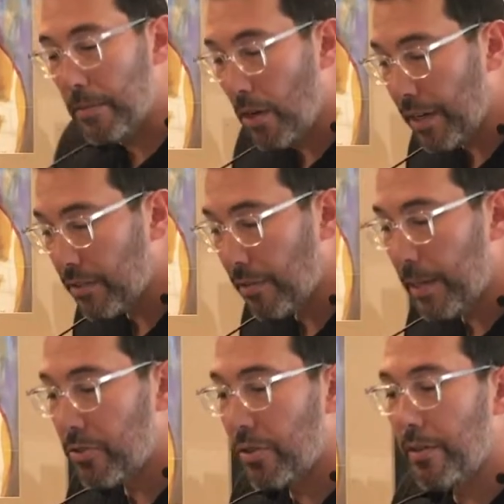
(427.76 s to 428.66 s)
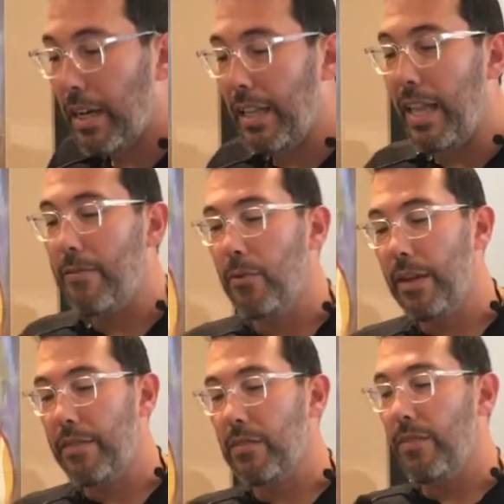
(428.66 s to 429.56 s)
going. So measure 11, we have
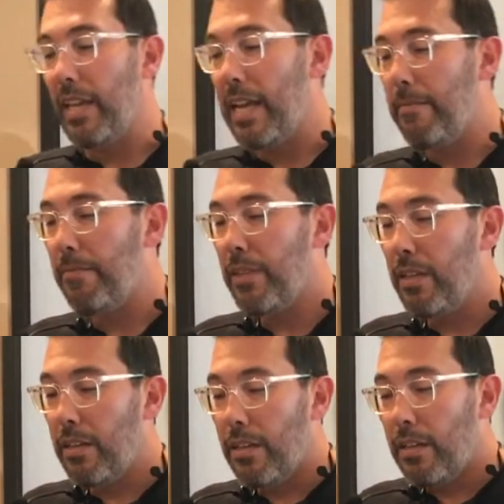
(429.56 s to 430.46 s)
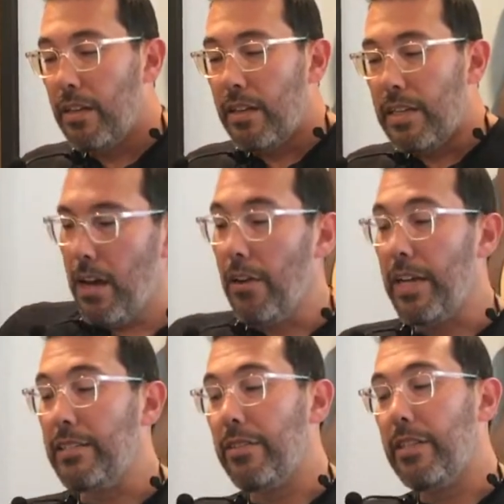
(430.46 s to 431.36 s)
this flam. Okay,
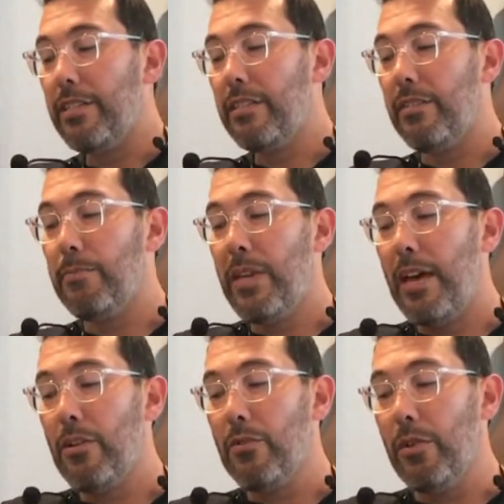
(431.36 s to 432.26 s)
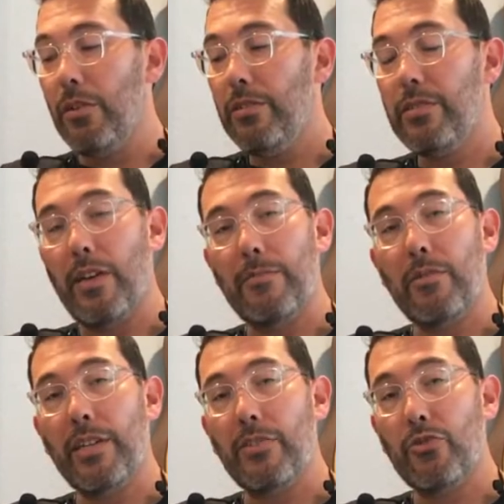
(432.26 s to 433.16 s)
so this is a piano roll, so I'm
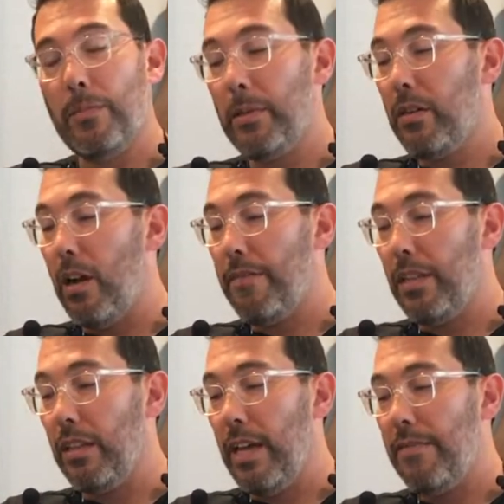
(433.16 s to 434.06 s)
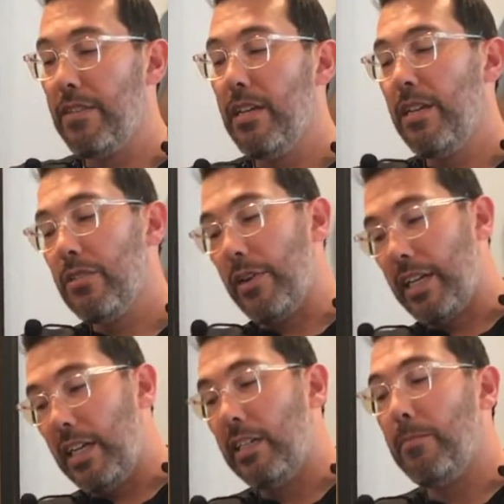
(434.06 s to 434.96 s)
doing a triplet off the left, so I can
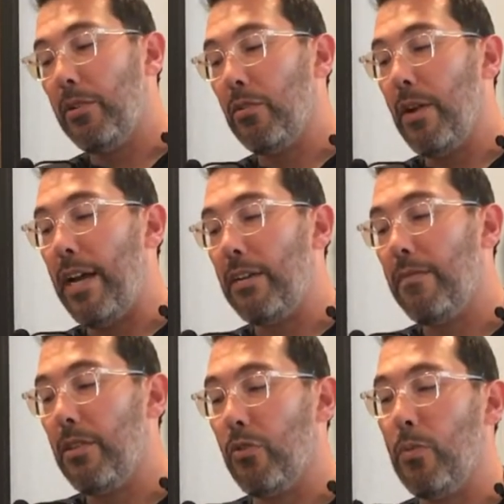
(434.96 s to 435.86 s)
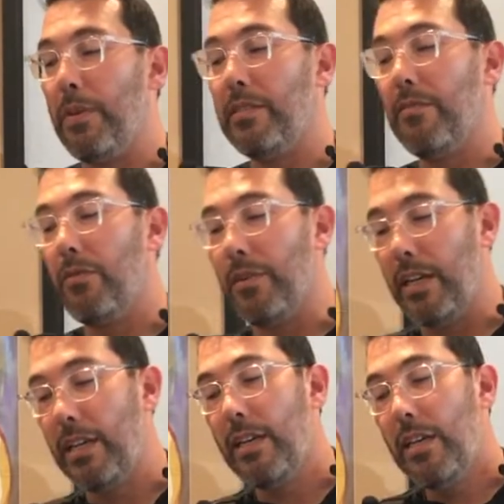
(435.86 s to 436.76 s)
end up on the right for the groupings of
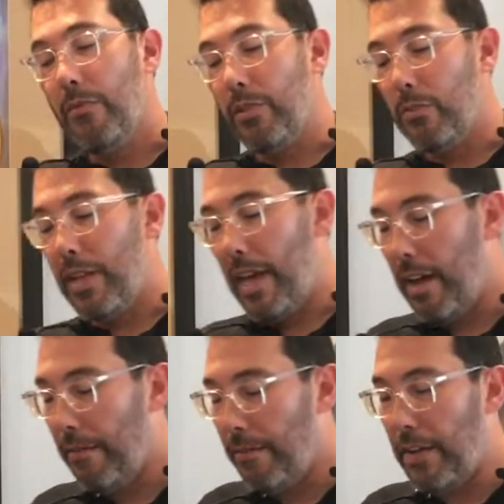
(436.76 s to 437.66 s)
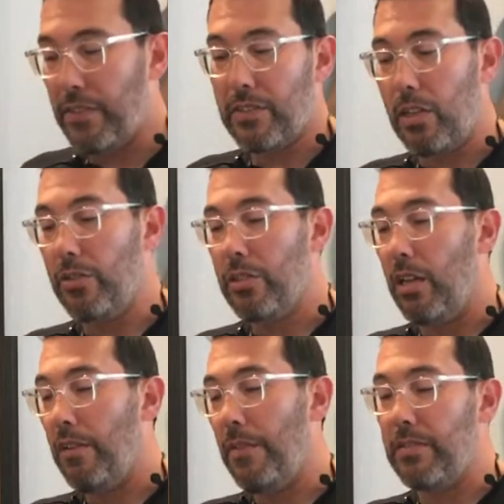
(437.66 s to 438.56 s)
3, which we have fast, slow, slow,
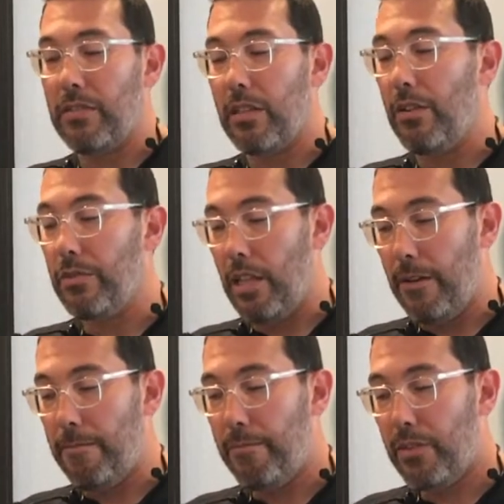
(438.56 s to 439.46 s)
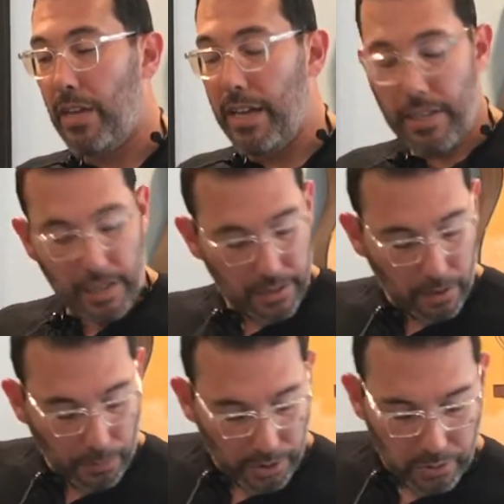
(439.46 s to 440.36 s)
fast, slow, slow. Okay, so
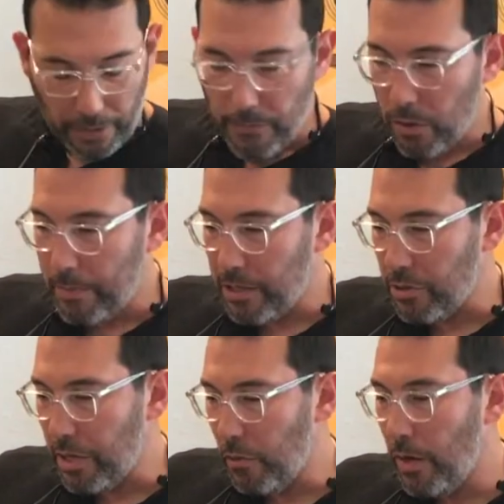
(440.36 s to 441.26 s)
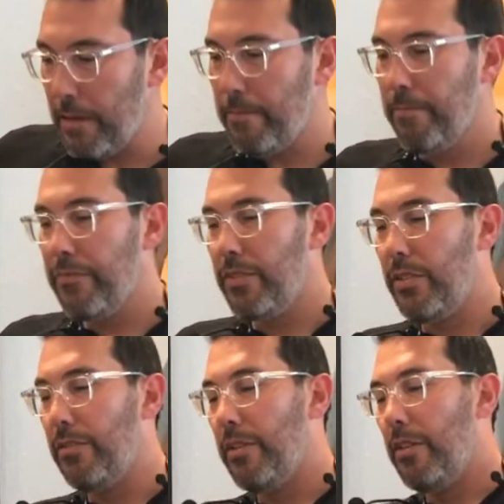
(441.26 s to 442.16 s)
pretty straightforward measure here. 1,
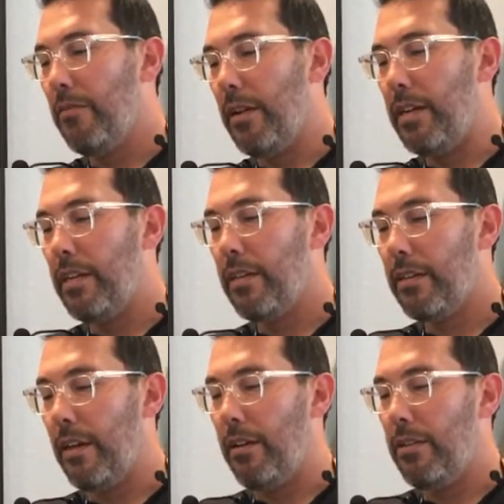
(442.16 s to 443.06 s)
2, ready, go.